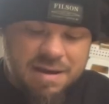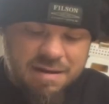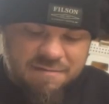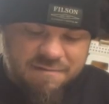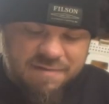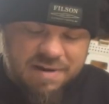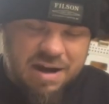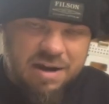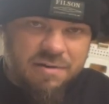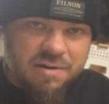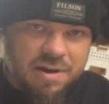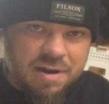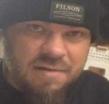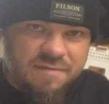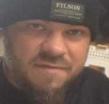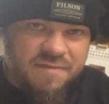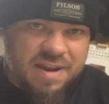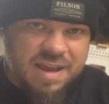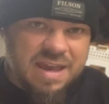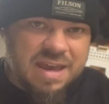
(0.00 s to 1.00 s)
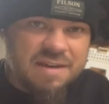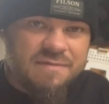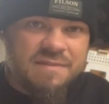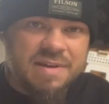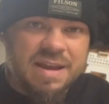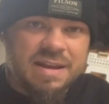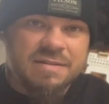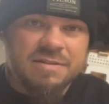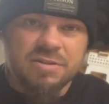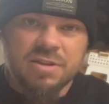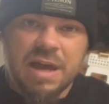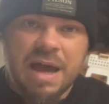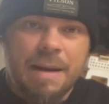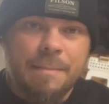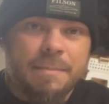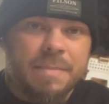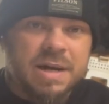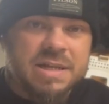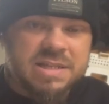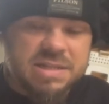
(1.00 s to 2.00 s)
very unforgiving,
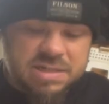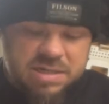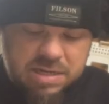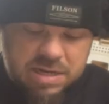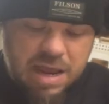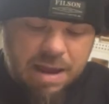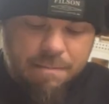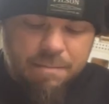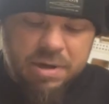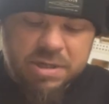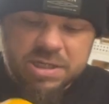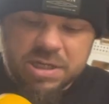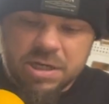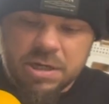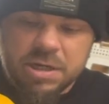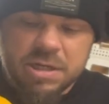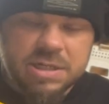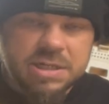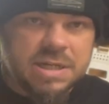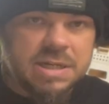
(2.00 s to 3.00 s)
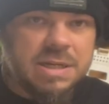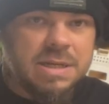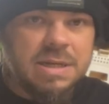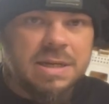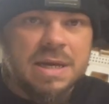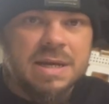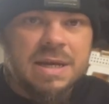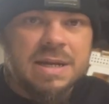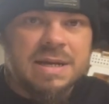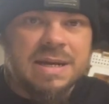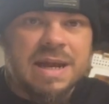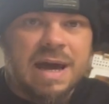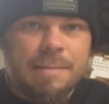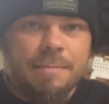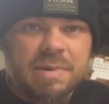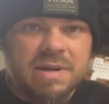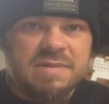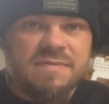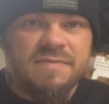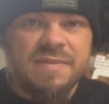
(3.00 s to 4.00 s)
not much cushion,
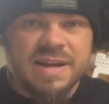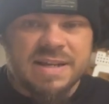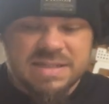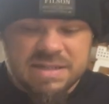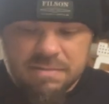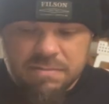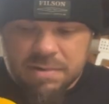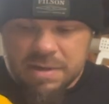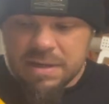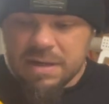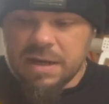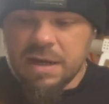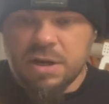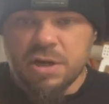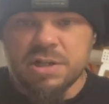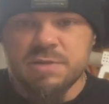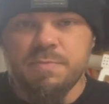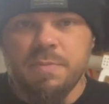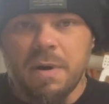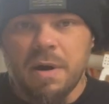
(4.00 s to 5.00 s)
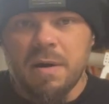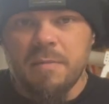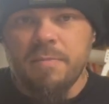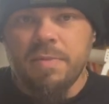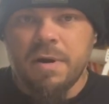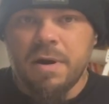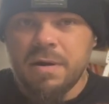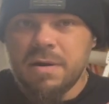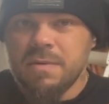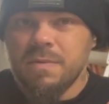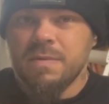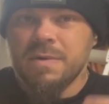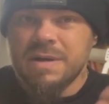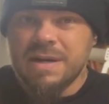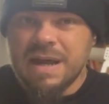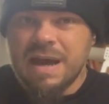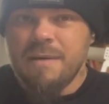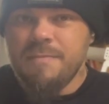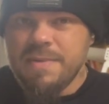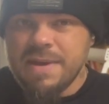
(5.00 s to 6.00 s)
not much flexibility. Your sparring partner will
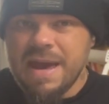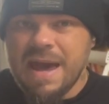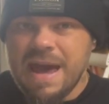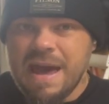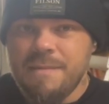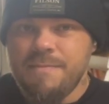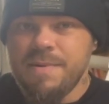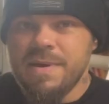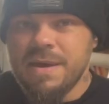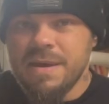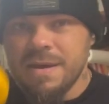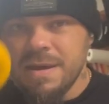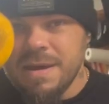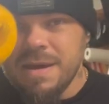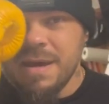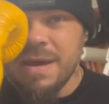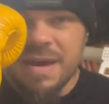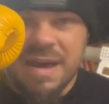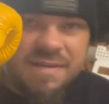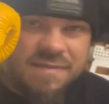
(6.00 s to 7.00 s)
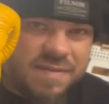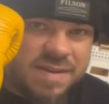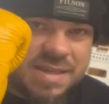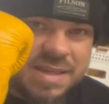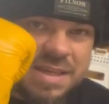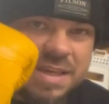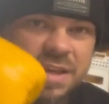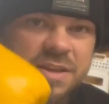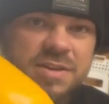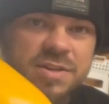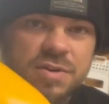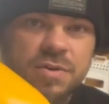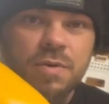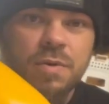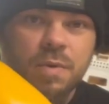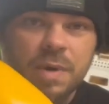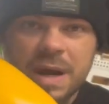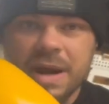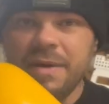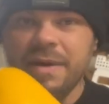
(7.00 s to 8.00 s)
not be happy if he sees you
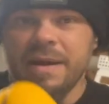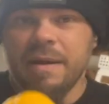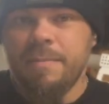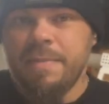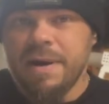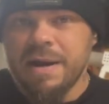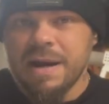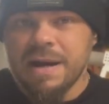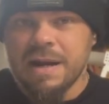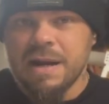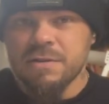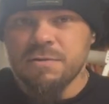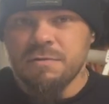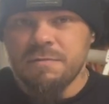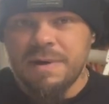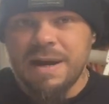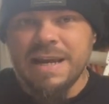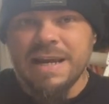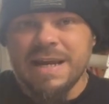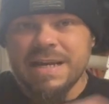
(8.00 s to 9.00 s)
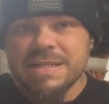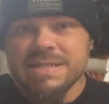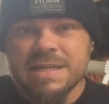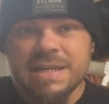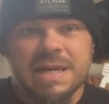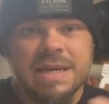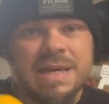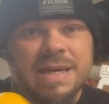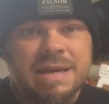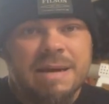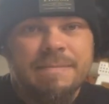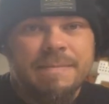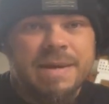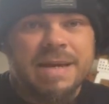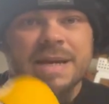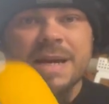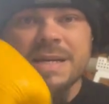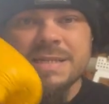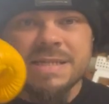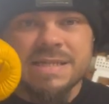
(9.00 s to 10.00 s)
wearing a pair of Cleto Reyes,
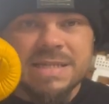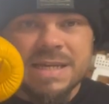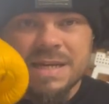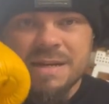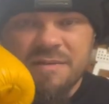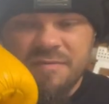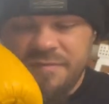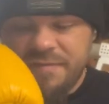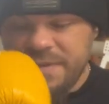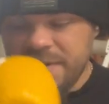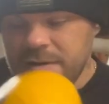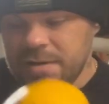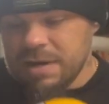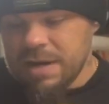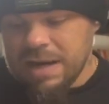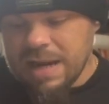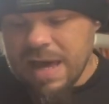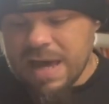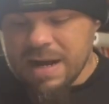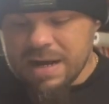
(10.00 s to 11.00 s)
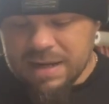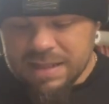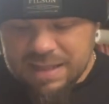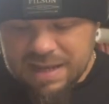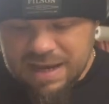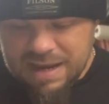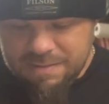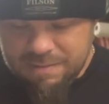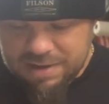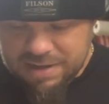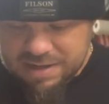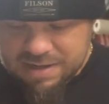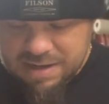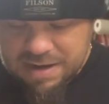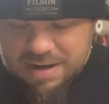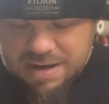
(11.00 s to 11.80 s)
because he's gonna feel a lot of the damage.